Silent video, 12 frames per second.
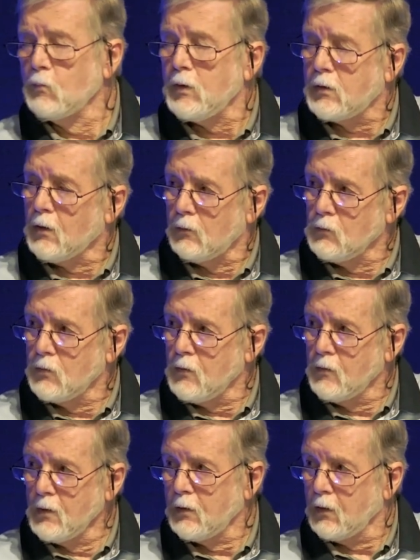we told you
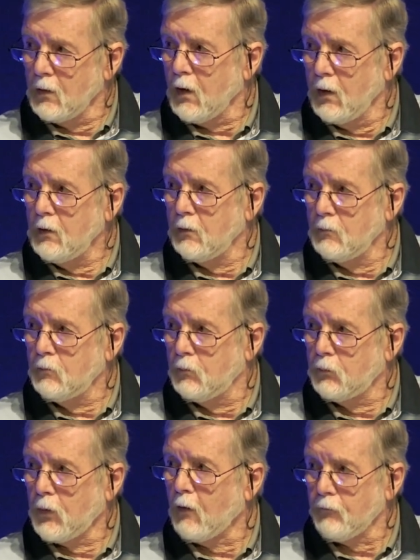that in
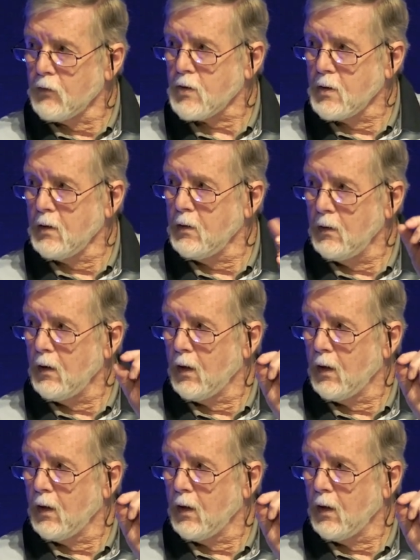prophecy,